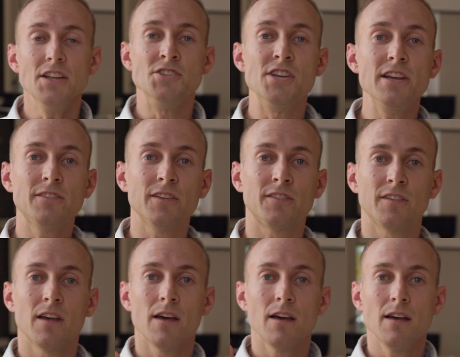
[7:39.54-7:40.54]

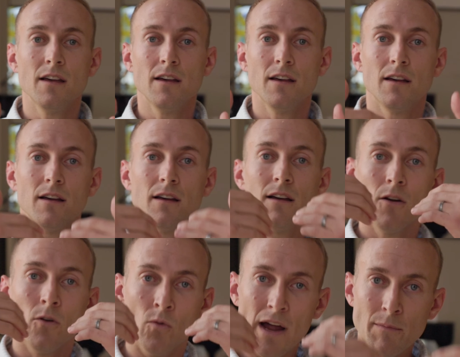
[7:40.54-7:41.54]
Jesus,
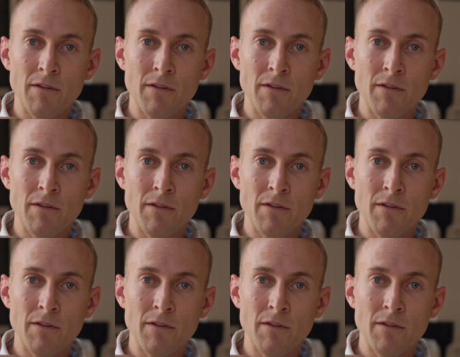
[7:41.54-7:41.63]
right